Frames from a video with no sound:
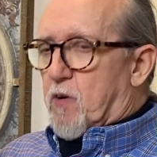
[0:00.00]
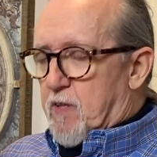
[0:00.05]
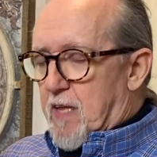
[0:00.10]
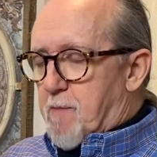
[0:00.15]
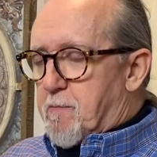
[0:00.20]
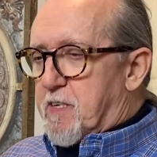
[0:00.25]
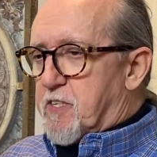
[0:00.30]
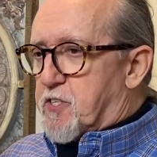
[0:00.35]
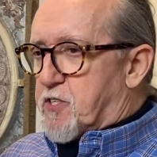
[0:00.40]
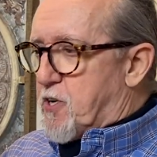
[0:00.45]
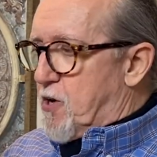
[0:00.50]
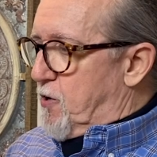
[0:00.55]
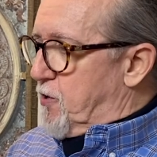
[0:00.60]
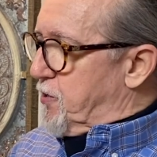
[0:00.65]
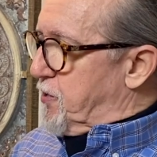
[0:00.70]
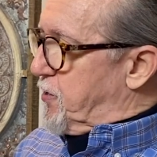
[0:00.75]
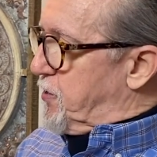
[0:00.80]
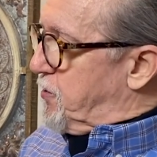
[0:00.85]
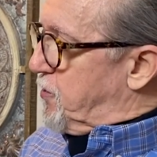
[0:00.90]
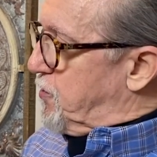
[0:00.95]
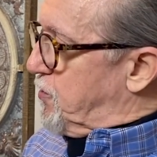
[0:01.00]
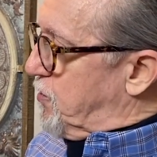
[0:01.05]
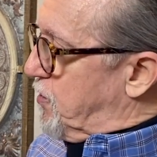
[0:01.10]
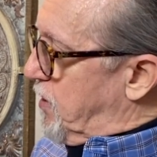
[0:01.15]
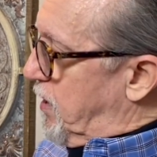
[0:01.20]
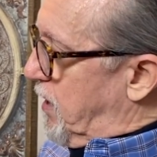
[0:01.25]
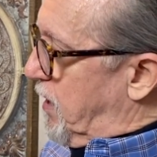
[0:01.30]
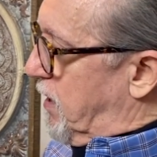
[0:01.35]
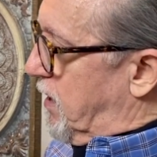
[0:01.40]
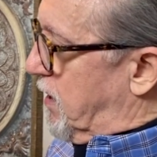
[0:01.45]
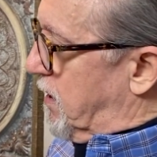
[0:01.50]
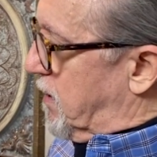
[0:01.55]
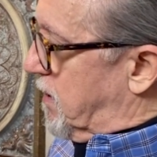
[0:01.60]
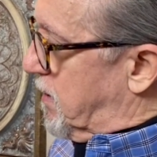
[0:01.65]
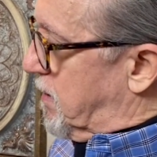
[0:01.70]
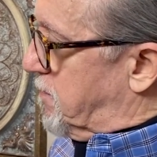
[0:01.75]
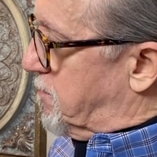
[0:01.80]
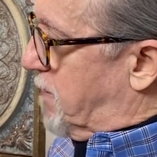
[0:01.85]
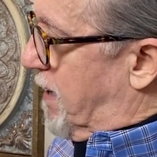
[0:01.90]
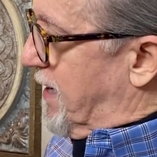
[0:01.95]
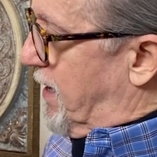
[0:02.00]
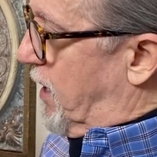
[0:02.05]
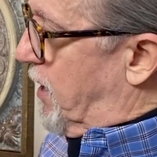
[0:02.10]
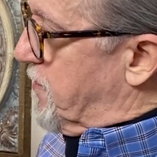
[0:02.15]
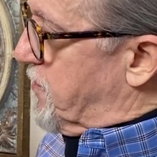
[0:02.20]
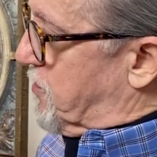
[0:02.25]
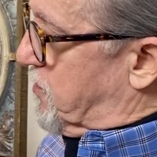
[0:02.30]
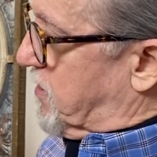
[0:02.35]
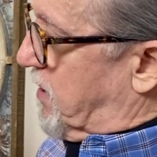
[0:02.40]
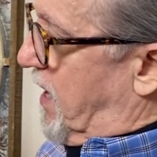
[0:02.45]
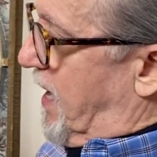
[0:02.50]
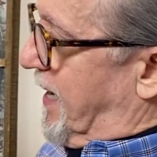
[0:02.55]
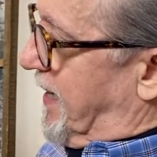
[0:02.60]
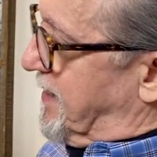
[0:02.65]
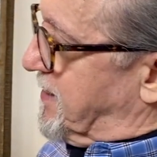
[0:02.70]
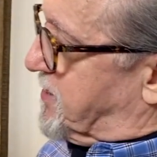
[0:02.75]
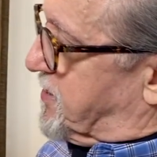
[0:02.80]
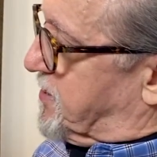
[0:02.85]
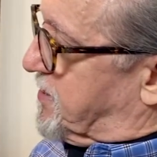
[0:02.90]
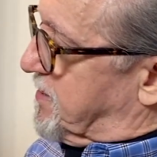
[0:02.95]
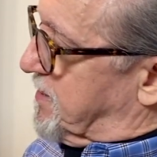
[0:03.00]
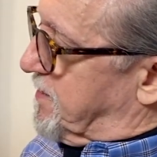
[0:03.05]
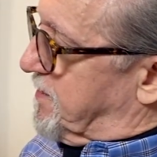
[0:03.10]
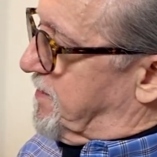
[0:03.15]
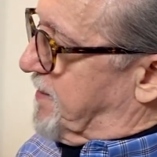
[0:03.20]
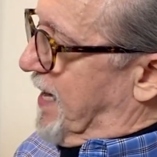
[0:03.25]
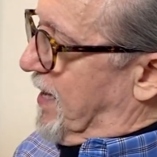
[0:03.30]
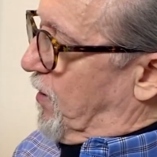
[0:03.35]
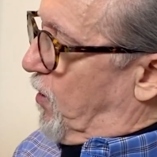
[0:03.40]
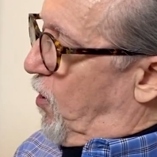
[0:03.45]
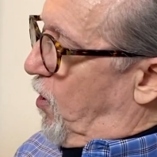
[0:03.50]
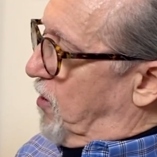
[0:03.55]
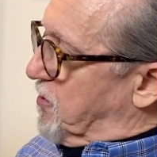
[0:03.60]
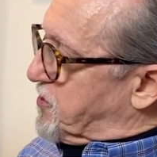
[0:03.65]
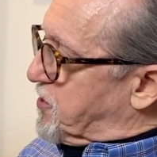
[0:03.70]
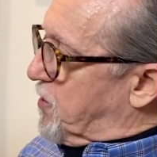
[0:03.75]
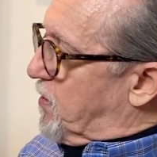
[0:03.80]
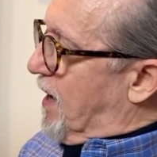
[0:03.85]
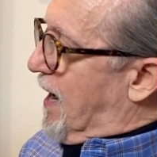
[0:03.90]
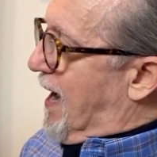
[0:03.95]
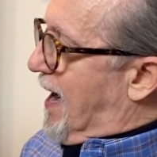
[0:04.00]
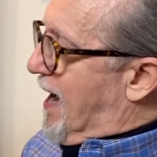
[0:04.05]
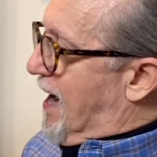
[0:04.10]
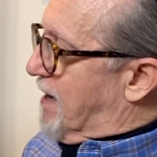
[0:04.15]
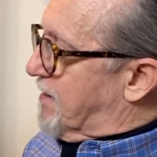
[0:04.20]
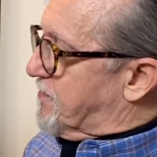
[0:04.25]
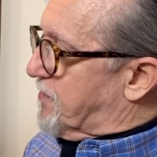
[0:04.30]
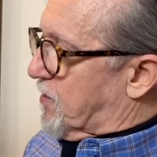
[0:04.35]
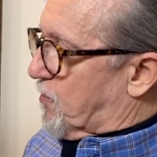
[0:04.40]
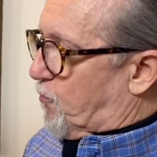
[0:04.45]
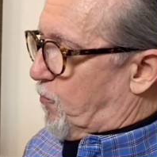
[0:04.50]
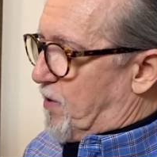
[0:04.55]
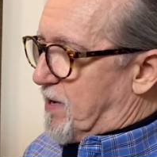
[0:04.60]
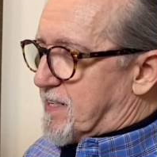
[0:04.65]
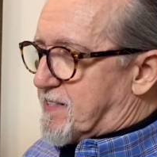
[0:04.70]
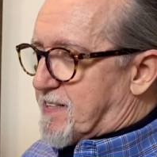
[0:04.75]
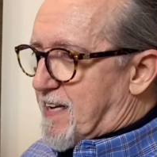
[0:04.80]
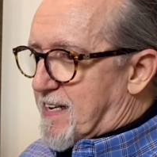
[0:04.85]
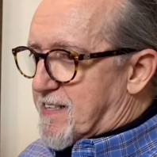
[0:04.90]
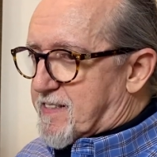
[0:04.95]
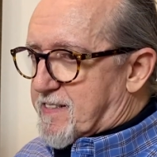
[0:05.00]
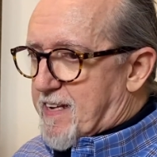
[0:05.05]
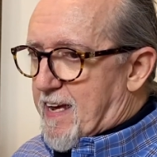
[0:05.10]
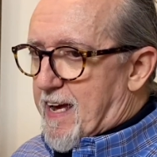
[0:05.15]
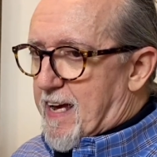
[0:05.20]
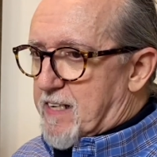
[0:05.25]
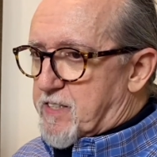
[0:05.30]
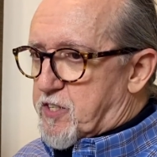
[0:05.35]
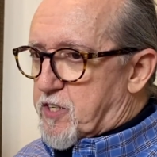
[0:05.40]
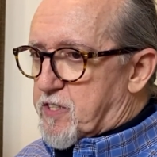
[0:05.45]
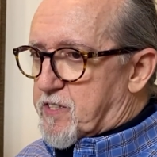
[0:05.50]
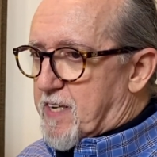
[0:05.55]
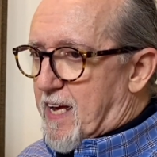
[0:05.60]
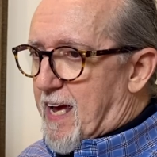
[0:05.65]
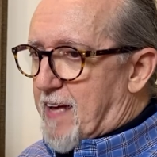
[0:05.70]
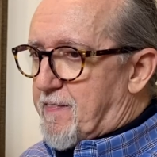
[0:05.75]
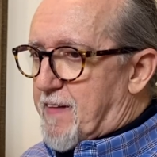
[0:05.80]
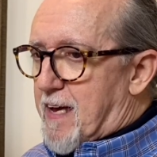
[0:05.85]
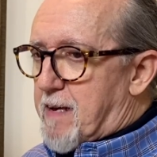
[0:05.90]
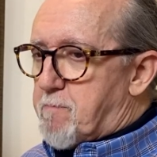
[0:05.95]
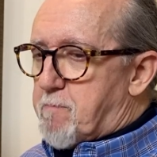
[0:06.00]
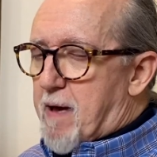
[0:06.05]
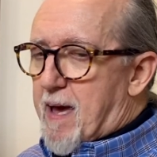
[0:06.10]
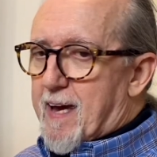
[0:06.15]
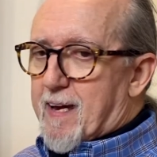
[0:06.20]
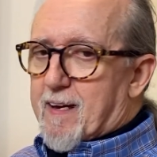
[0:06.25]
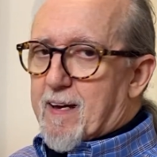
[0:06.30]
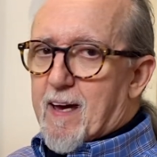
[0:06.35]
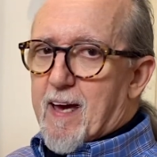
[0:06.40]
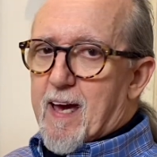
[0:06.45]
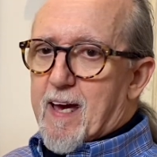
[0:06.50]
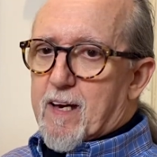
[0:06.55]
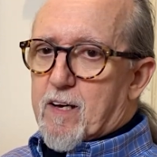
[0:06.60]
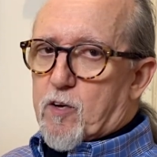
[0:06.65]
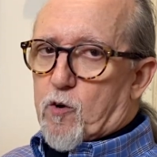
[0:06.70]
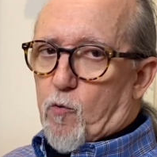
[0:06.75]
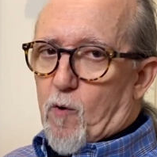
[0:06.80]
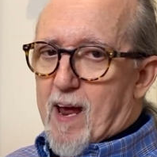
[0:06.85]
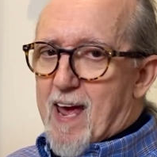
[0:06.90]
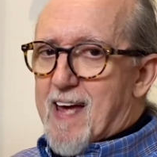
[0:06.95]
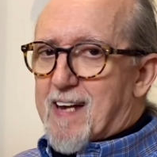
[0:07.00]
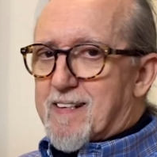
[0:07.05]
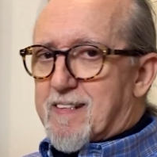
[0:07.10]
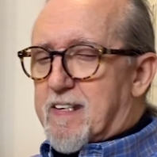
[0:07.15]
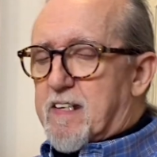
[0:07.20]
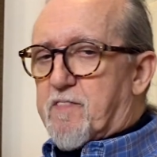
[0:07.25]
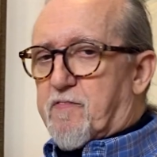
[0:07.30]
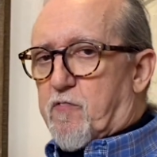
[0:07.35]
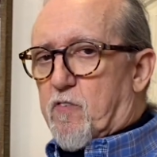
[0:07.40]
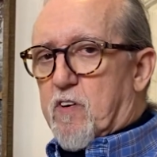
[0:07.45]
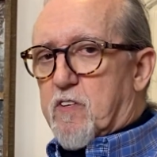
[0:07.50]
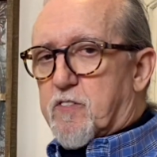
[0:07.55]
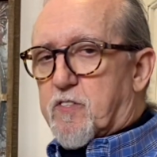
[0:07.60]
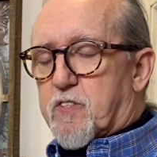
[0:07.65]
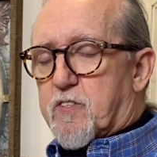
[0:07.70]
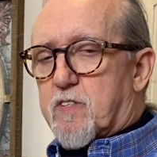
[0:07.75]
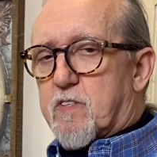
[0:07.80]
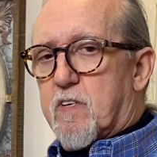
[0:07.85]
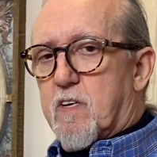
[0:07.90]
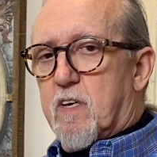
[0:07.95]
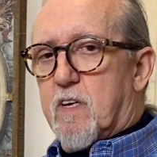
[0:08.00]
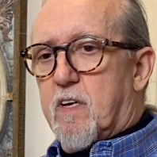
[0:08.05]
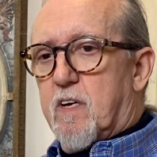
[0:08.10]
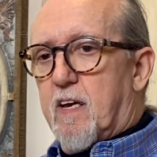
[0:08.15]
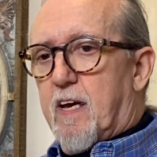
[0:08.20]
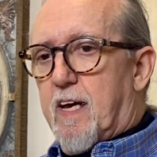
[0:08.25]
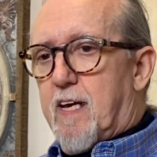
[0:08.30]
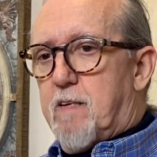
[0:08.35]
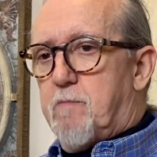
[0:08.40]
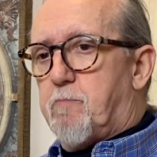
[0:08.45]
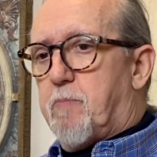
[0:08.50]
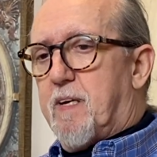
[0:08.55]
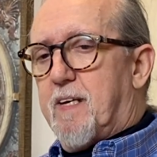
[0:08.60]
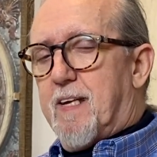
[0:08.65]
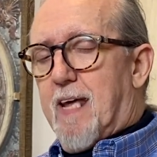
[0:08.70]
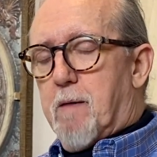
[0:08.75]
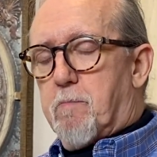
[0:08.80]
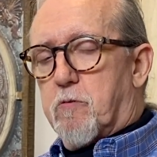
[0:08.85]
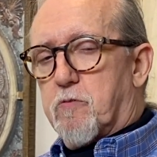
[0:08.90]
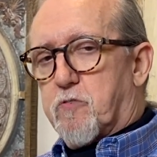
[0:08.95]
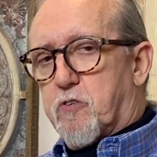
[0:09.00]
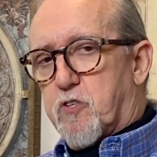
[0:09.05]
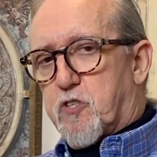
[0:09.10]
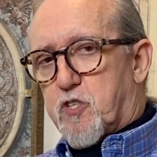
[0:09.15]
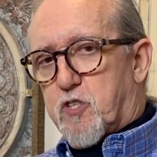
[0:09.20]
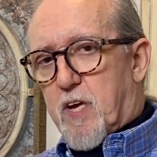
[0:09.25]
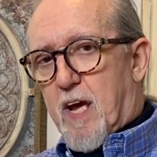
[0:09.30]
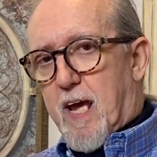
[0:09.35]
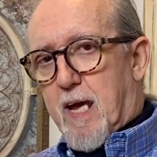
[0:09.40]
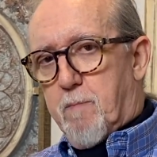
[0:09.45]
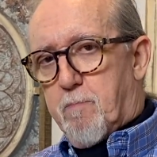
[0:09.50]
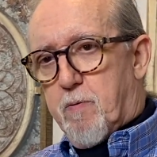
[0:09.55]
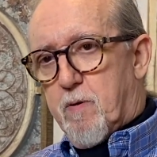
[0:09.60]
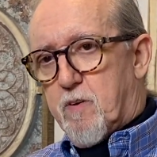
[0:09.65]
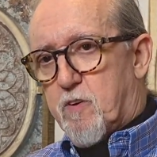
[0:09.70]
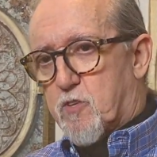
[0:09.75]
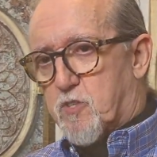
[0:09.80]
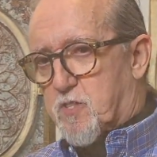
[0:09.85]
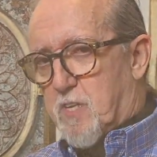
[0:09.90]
let me show you my other lights that also have recessed edges, and they make a grand difference in being able to shape your